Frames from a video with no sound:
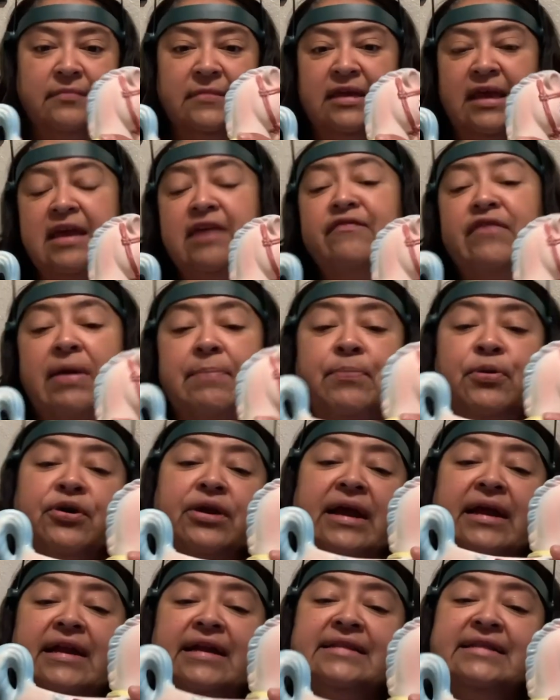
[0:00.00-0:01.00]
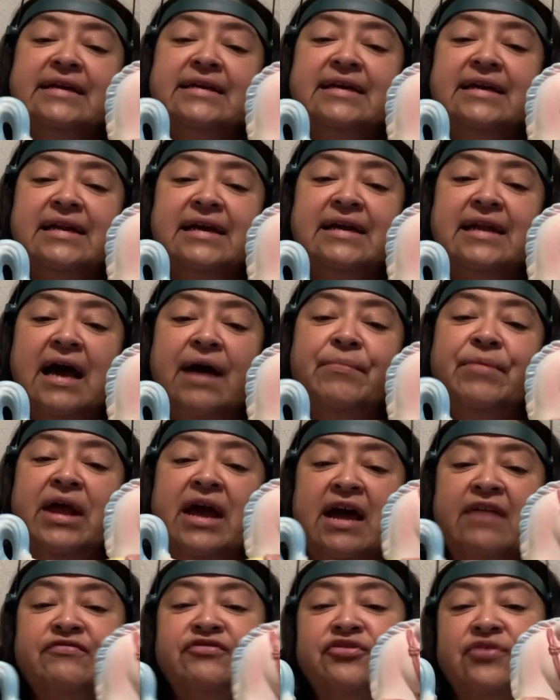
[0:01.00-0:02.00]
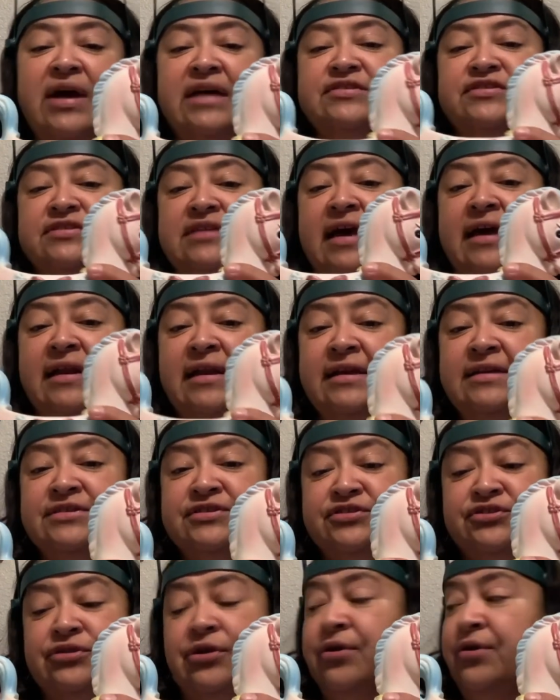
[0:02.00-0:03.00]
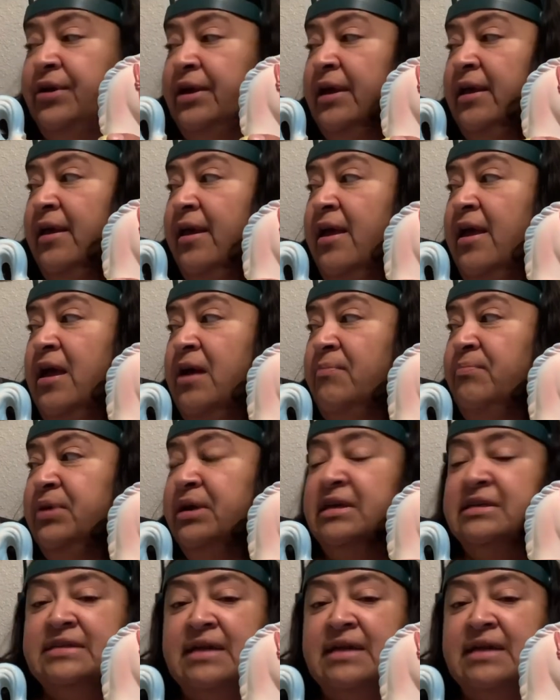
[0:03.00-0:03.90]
if I put anything in it, I'm going to have to ask at least 30. Because